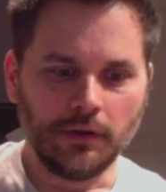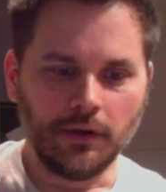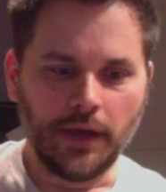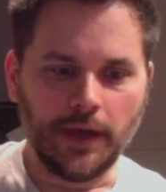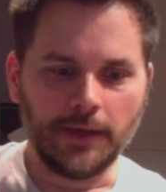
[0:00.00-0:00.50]

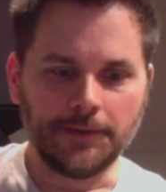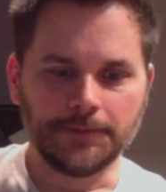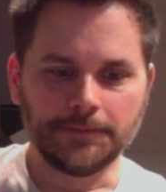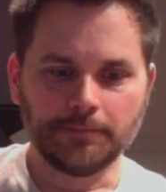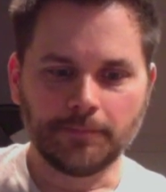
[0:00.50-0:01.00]

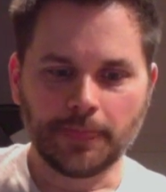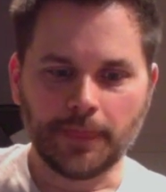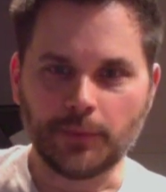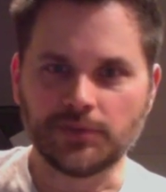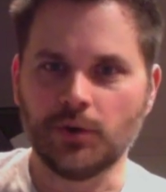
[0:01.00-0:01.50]
And
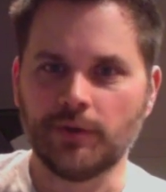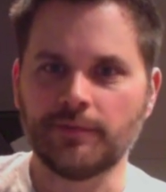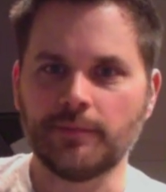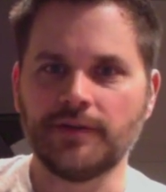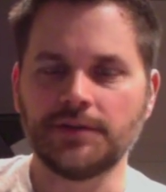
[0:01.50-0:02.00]
I was going
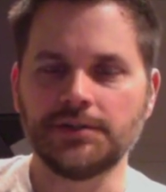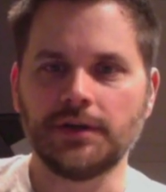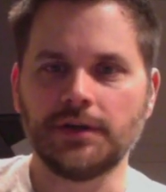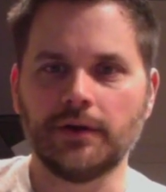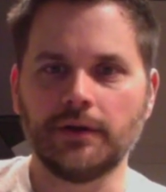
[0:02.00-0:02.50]
from a
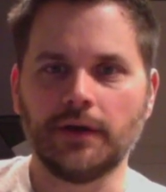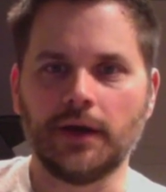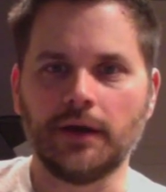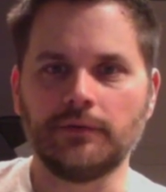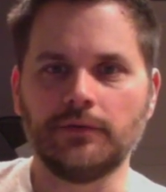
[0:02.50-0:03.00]
vegetarian
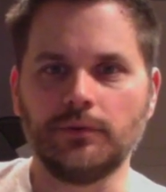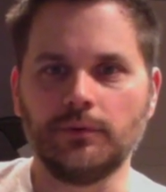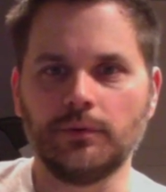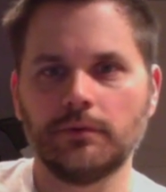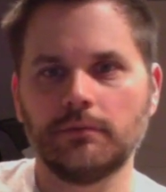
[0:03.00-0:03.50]
diet to,
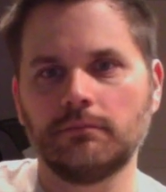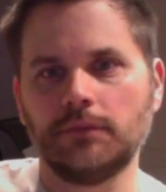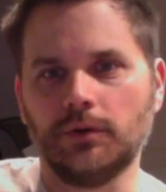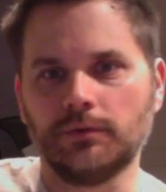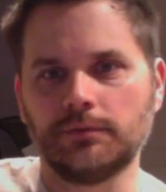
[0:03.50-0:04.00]
you
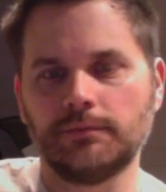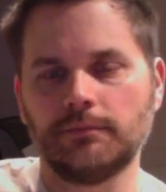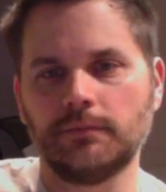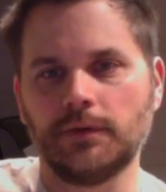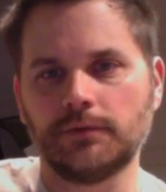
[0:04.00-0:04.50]
know, to
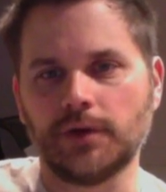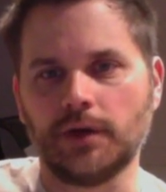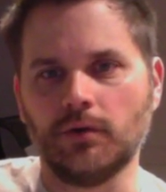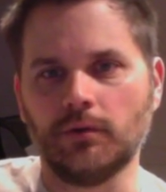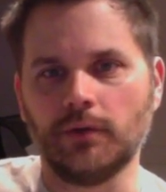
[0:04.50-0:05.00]
uh, trying to
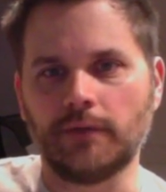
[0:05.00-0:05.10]
go like